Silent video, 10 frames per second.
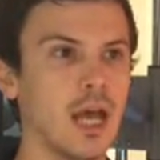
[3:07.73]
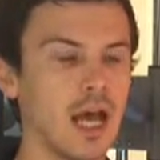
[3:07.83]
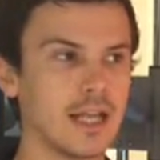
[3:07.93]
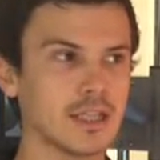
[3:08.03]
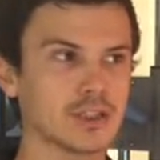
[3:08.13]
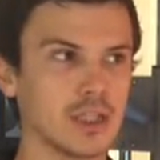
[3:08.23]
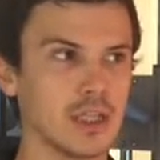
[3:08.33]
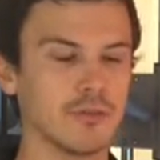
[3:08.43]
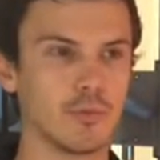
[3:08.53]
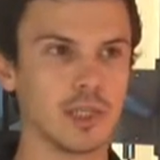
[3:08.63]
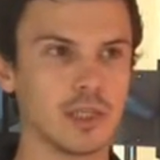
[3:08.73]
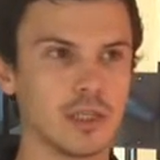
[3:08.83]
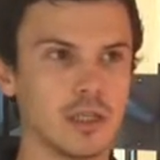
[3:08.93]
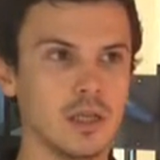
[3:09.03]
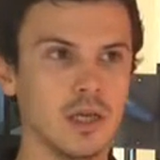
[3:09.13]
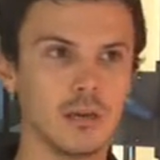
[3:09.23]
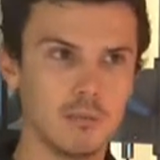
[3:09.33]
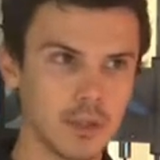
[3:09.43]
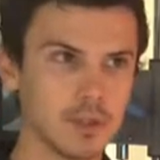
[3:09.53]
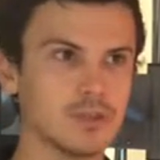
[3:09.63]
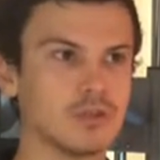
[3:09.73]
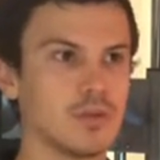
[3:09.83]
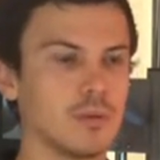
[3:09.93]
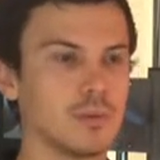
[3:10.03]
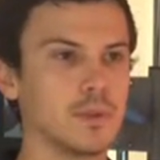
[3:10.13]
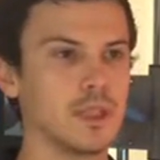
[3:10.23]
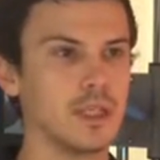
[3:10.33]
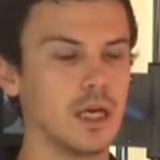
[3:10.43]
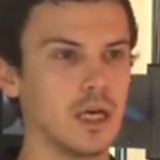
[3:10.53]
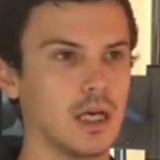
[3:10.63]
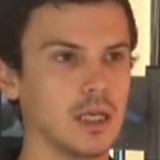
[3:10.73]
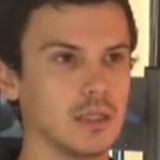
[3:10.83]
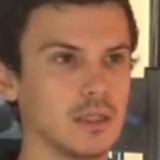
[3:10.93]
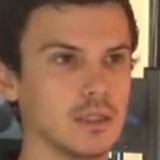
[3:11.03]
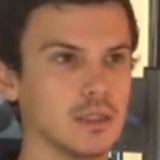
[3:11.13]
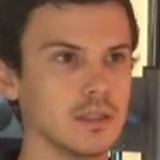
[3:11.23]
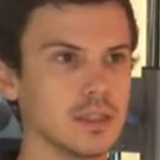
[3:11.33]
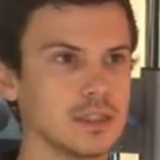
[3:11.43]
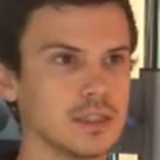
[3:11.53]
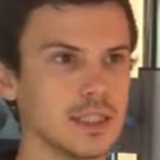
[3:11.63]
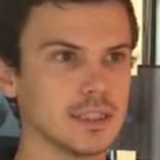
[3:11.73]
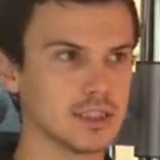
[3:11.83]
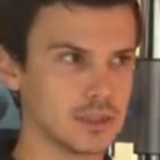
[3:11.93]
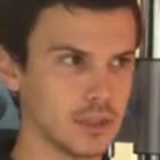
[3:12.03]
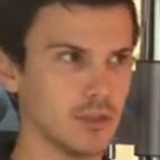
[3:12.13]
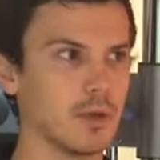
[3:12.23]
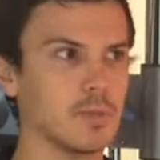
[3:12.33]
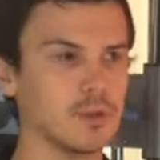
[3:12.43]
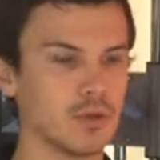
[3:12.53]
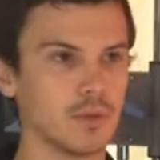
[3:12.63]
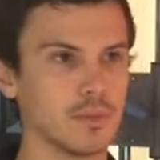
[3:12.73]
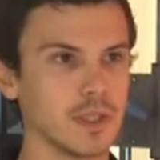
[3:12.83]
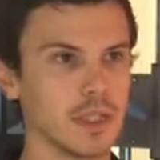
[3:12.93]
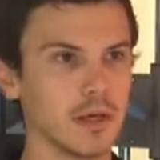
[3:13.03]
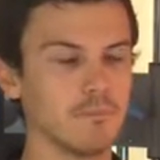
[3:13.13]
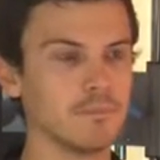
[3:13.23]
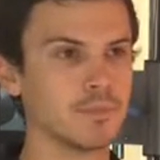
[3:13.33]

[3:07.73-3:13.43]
And actually, if we can maybe drop the intensity, or maybe drop the